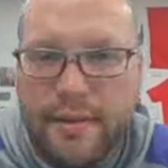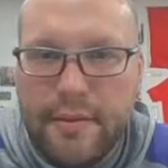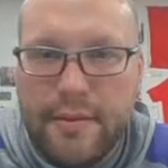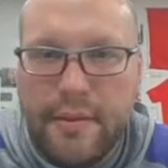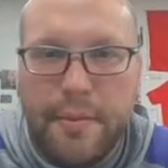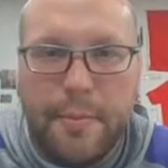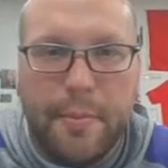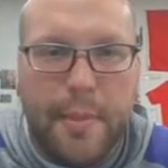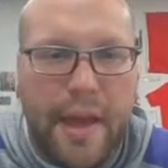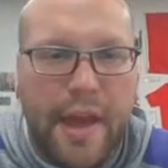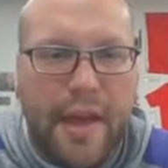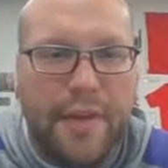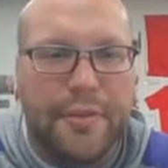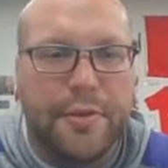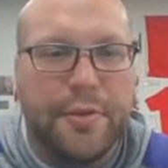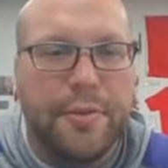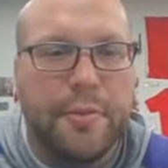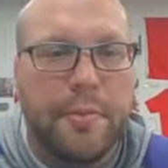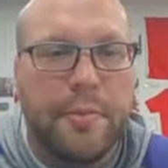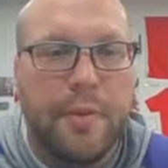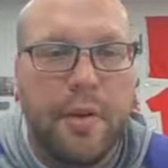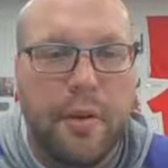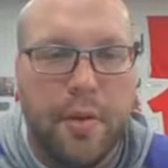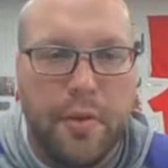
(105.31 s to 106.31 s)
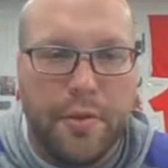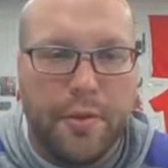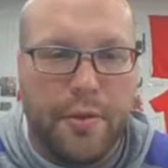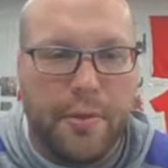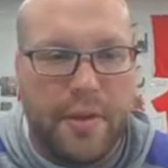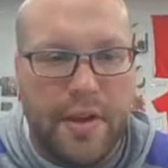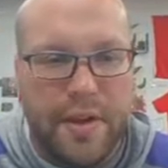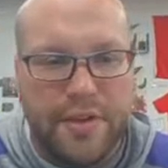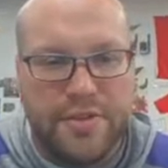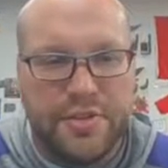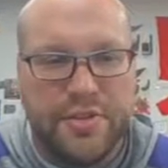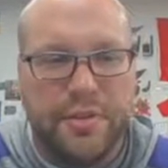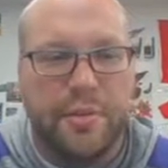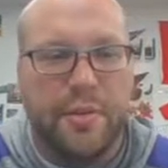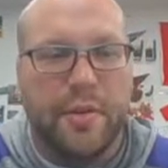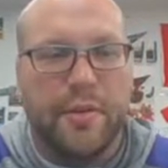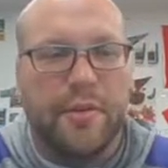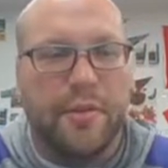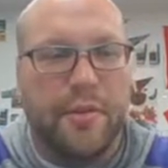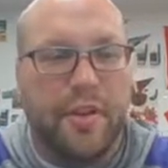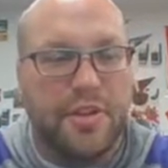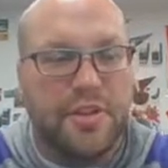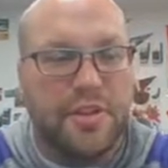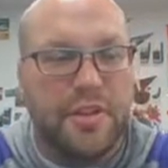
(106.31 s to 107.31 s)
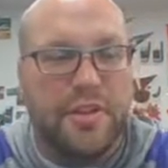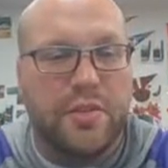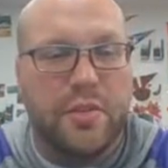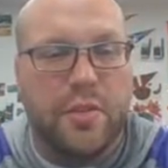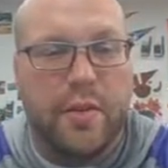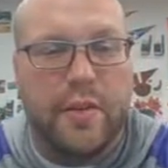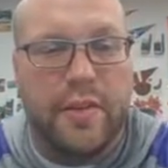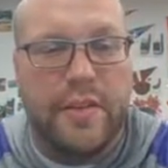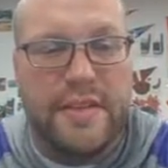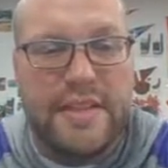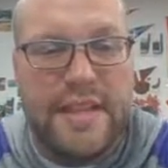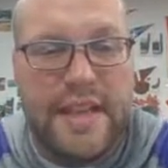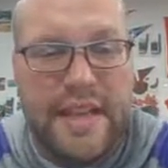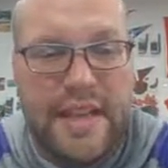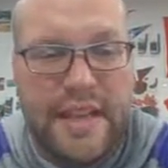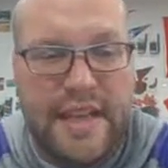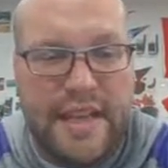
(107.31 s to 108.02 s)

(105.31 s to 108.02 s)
the bathroom or the restroom or flushing toilets